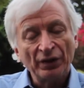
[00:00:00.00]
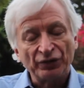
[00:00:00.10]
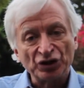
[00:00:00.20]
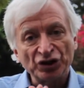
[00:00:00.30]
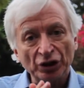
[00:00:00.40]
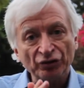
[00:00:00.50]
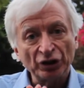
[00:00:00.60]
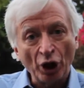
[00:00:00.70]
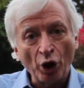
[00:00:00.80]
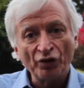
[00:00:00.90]
For
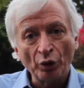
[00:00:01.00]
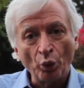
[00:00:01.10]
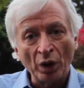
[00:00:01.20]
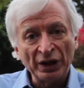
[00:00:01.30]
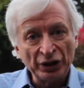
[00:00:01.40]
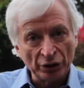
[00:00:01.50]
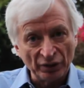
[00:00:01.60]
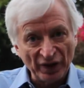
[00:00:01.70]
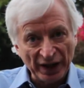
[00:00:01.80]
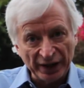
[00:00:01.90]
children over 1 year
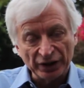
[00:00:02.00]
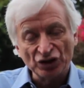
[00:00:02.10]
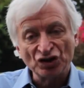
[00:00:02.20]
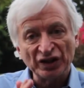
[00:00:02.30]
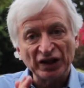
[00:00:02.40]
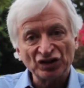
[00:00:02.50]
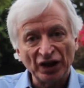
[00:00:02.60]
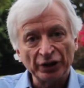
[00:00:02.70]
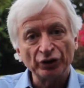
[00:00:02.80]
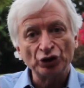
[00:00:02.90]
of age,
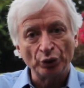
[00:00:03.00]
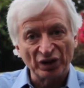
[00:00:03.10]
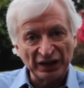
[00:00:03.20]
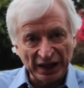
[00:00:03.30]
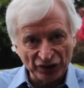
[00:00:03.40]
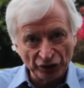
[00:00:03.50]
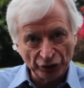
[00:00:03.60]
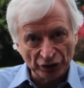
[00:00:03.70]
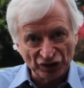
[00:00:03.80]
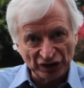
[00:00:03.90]
600 to 1,000
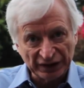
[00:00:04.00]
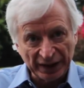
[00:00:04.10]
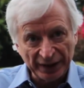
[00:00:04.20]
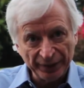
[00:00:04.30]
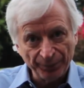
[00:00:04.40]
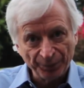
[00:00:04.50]
units a day,